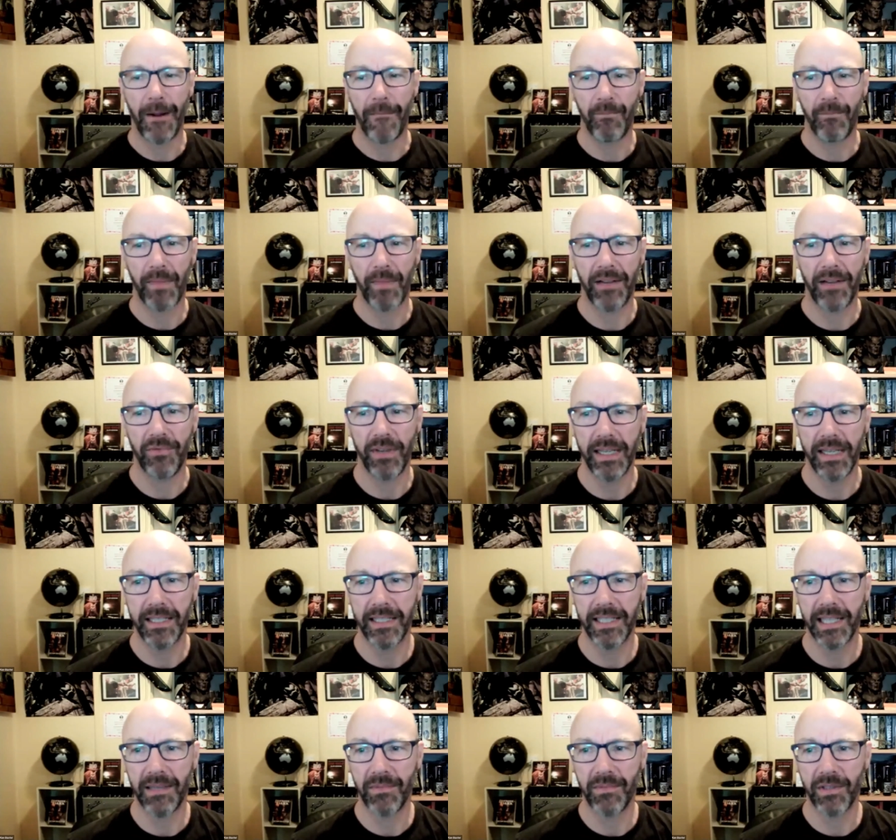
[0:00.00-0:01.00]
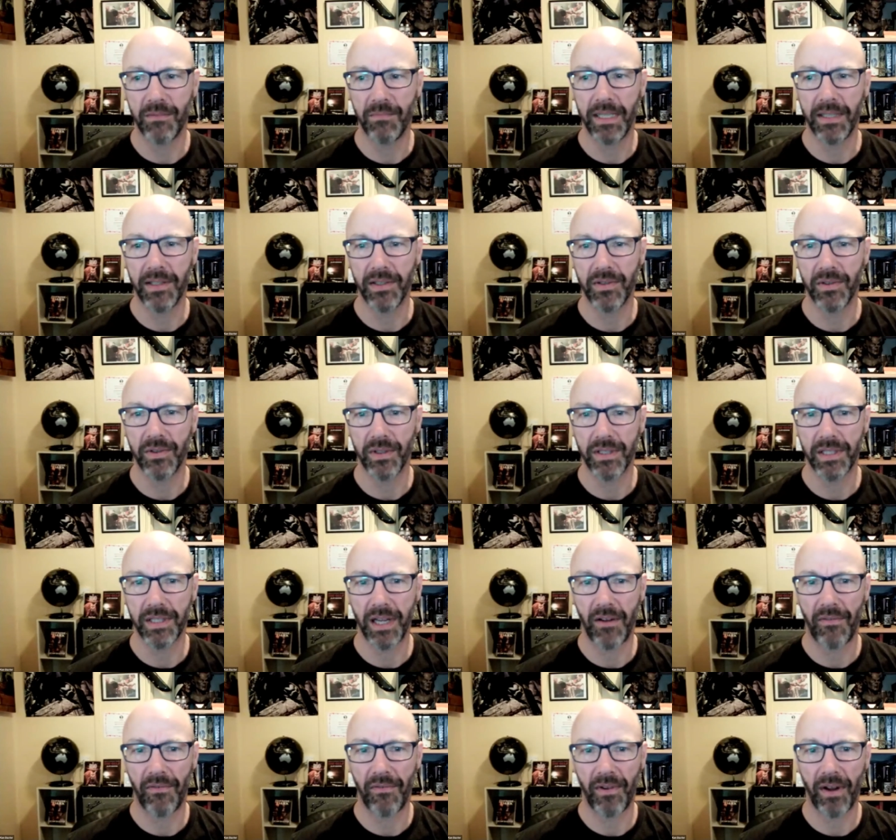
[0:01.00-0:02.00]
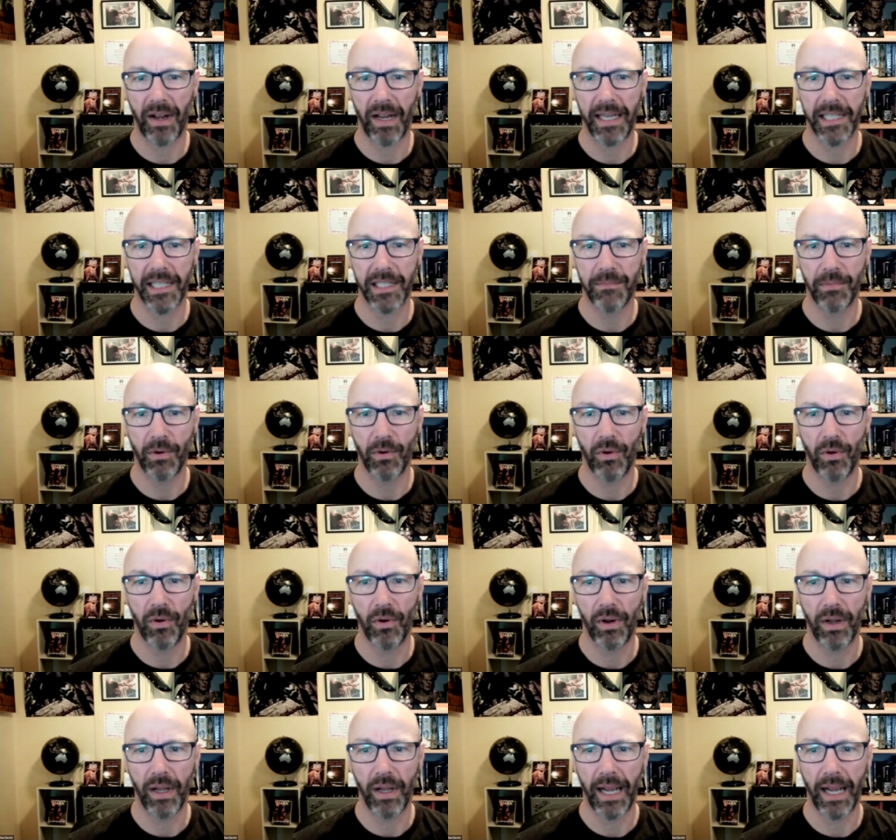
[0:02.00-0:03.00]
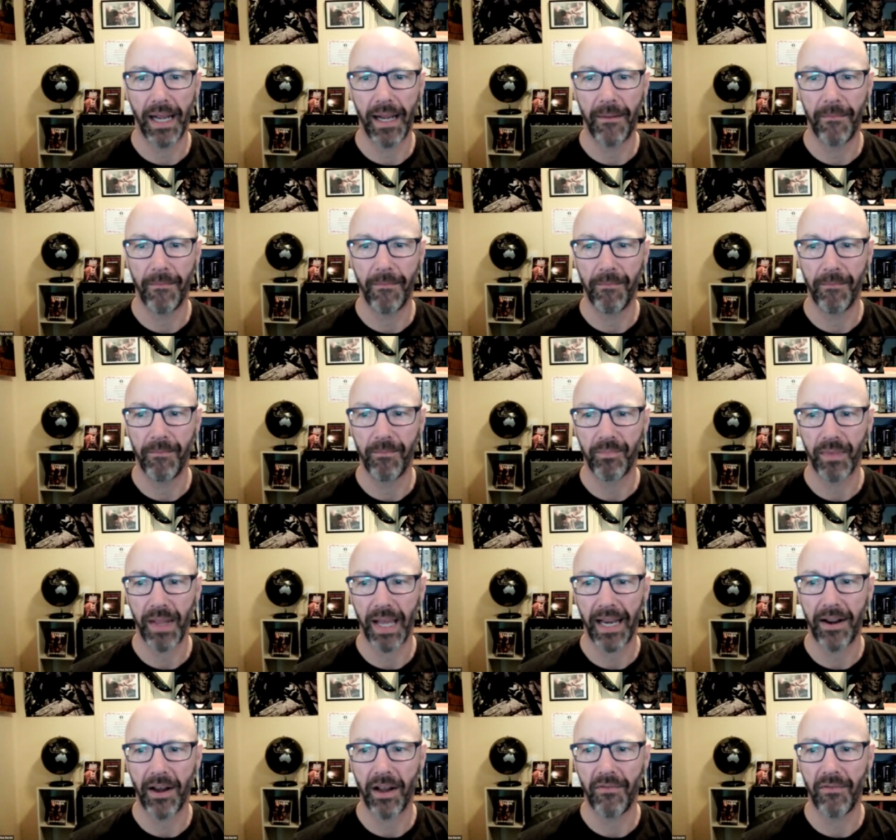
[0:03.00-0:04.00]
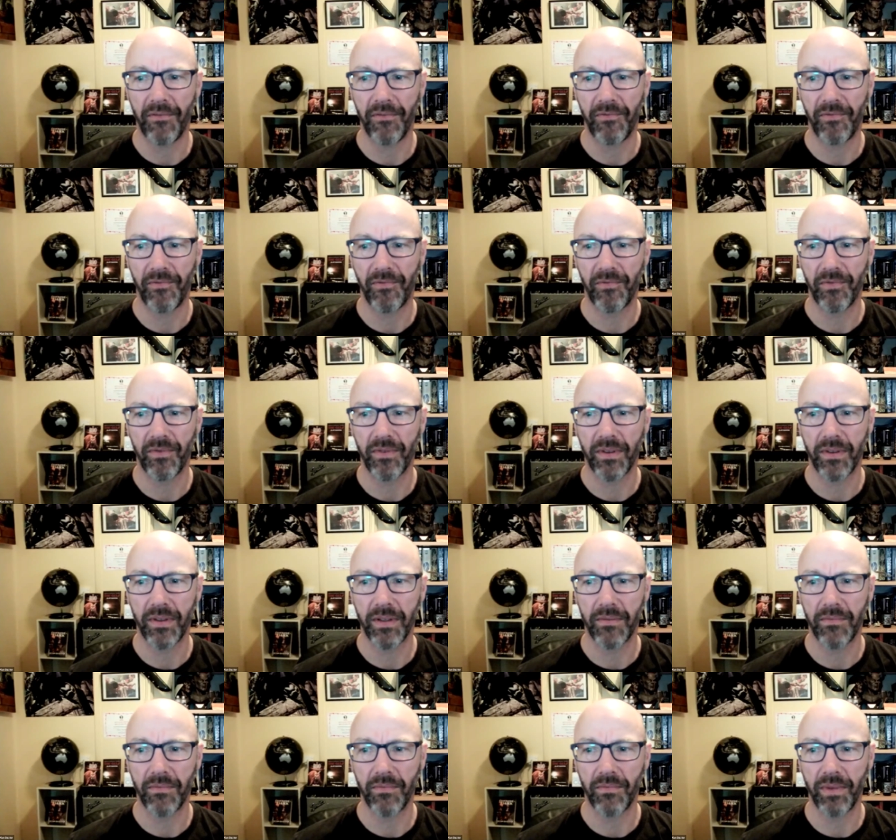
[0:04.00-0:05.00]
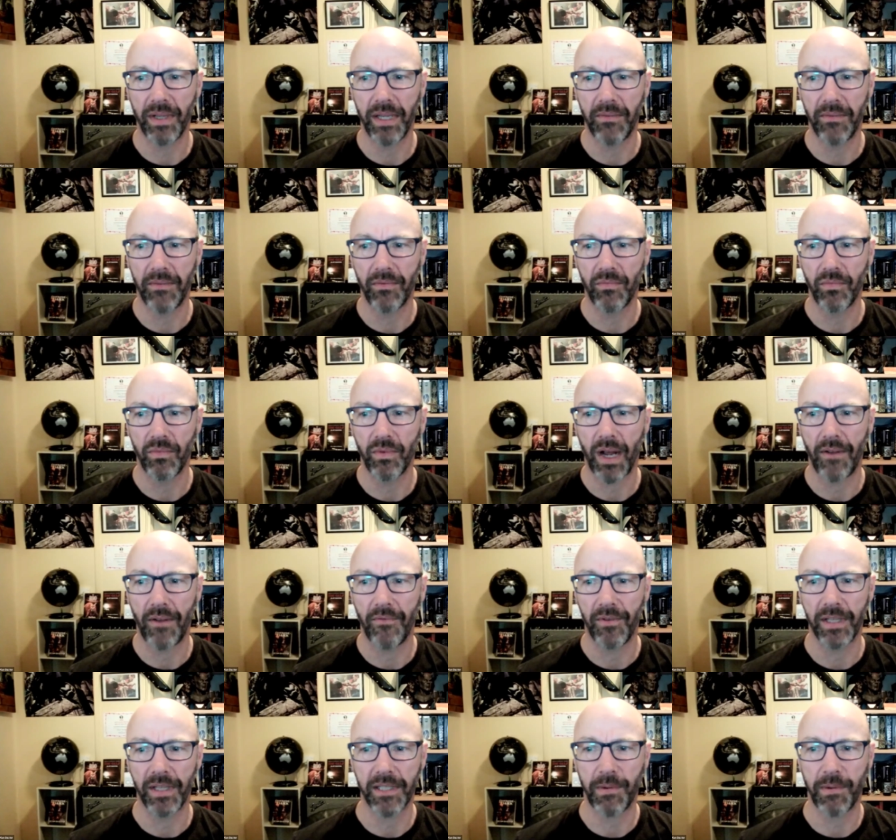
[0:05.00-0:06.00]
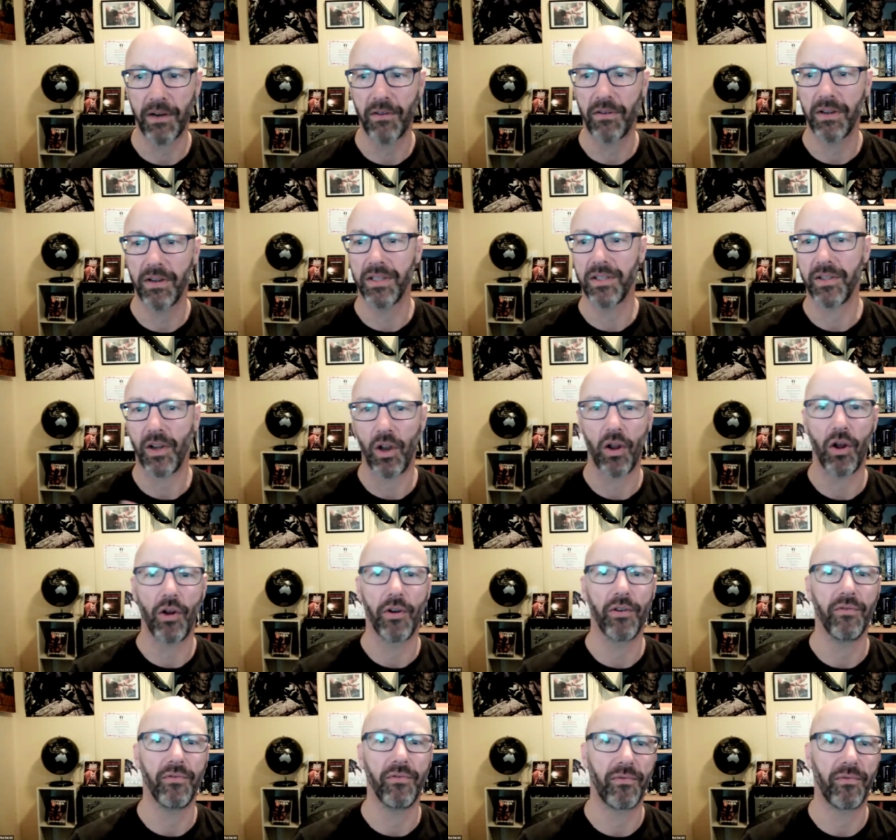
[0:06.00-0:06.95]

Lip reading: That really seems to be the sort of stuff I explore. And I've experienced a lot of